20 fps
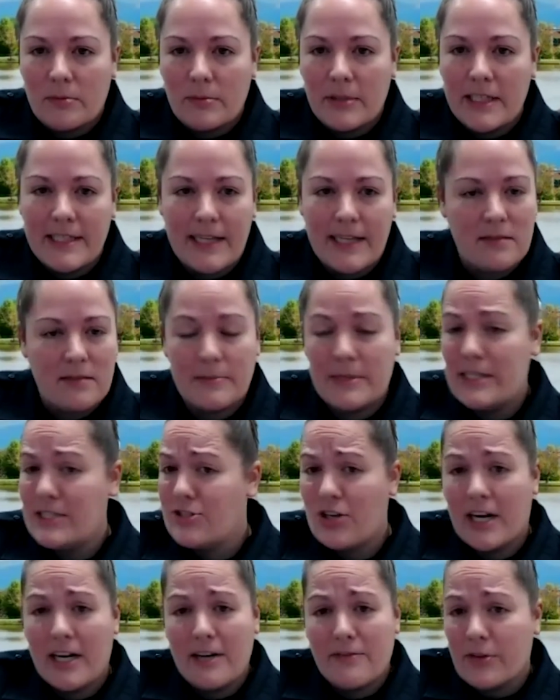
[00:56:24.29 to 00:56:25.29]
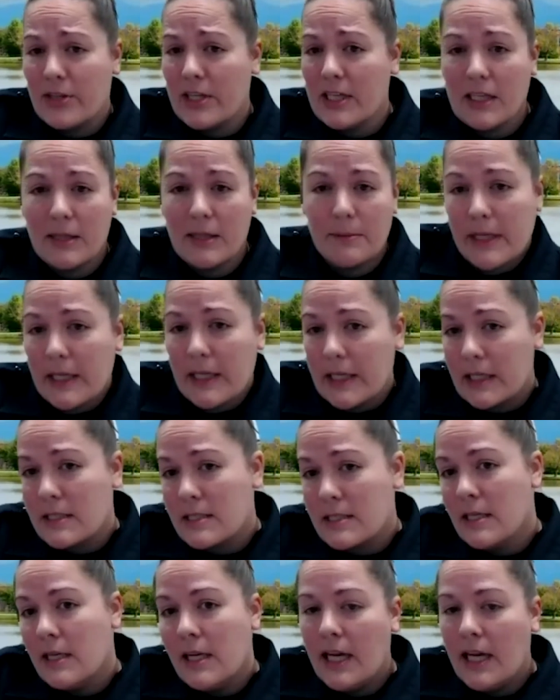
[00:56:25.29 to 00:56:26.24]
He tells me he's training for the Olympics